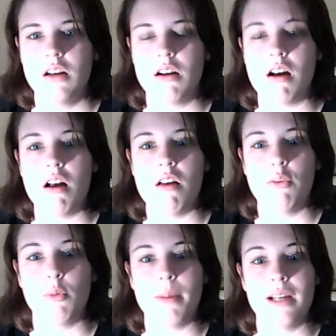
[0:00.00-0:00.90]
all
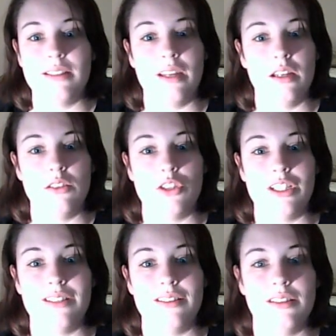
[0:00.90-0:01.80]
for my
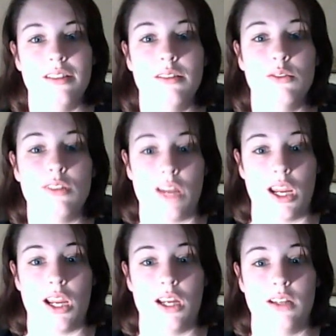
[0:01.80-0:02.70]
tangent
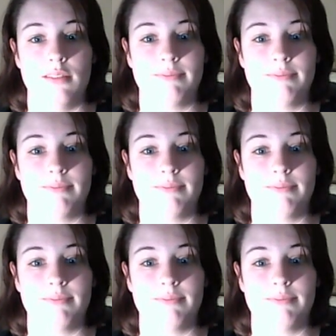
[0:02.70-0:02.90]
today.